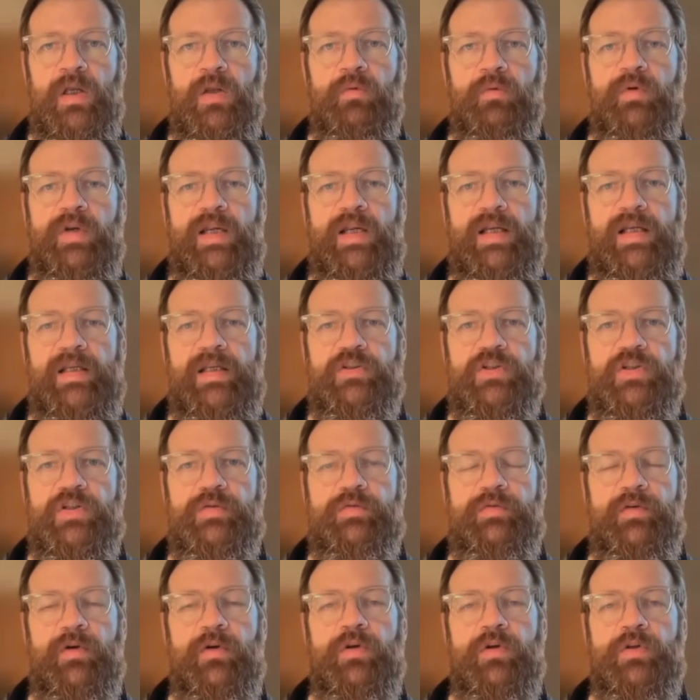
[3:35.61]
Really just
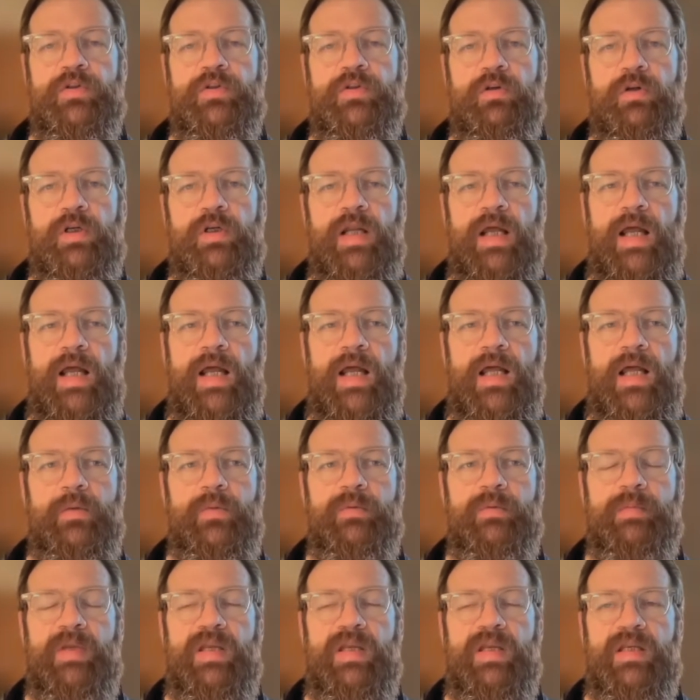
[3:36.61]
focused on how do
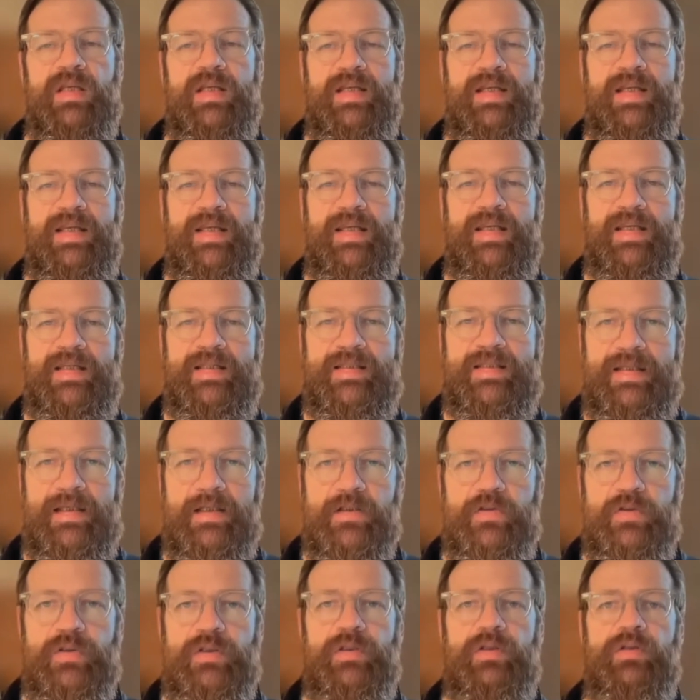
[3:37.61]
we make it easier
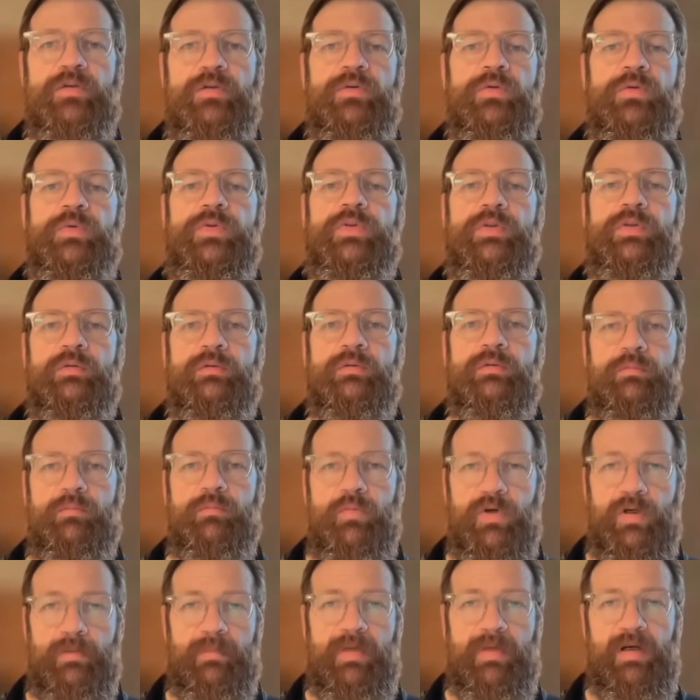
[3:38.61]
to use
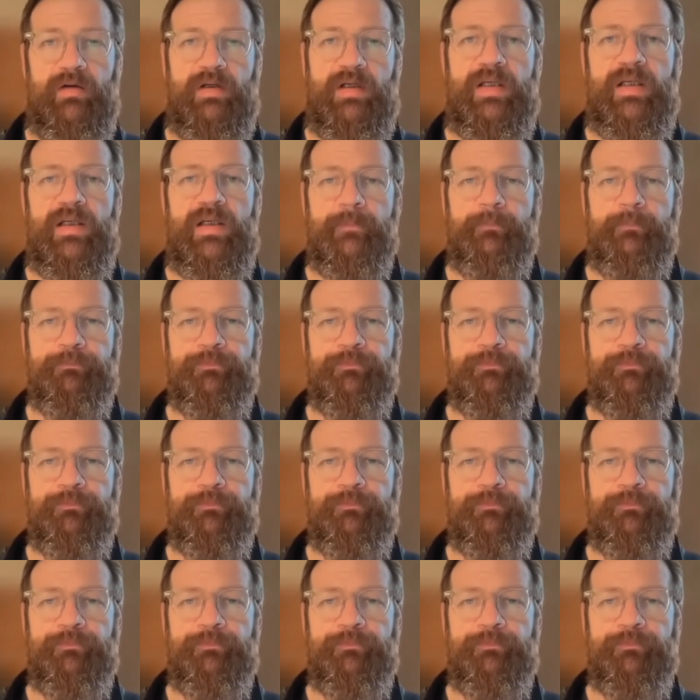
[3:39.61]
primarily.